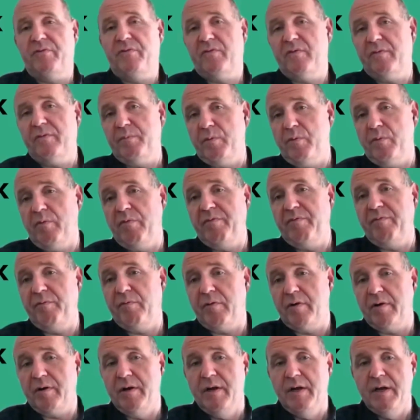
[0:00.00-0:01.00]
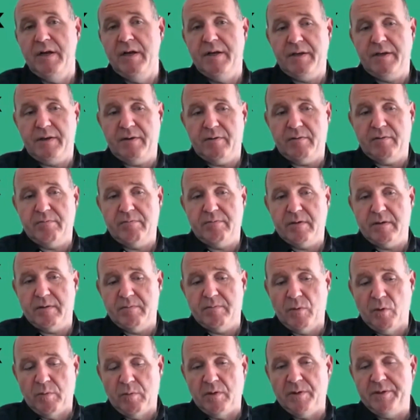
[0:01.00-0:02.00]
So both for
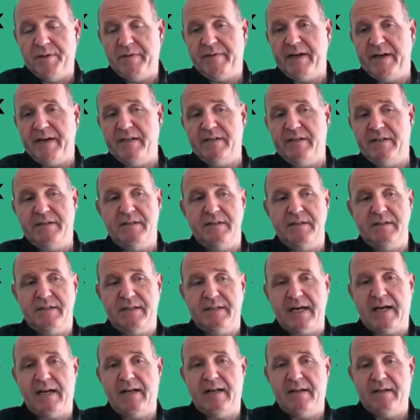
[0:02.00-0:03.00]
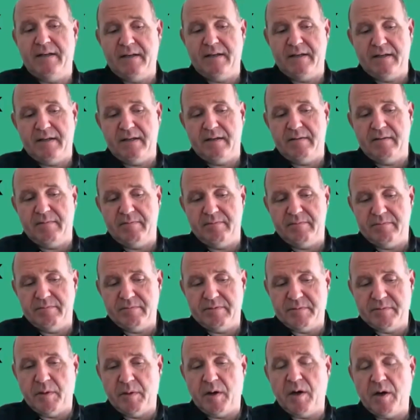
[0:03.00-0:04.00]
mobile devices,
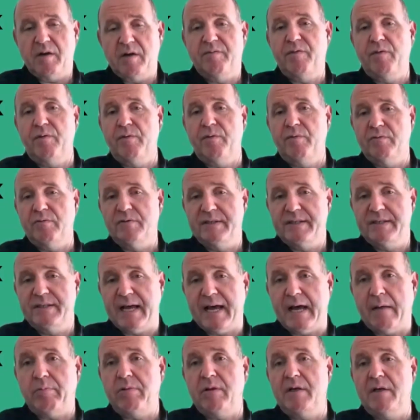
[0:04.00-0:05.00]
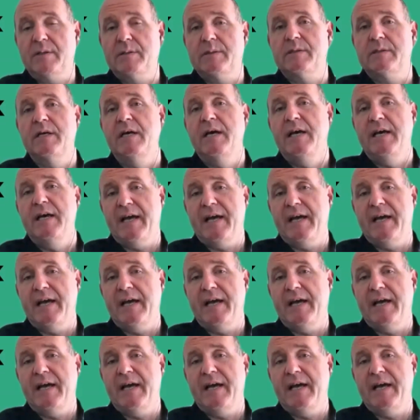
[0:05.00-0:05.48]
smartphones, tablets,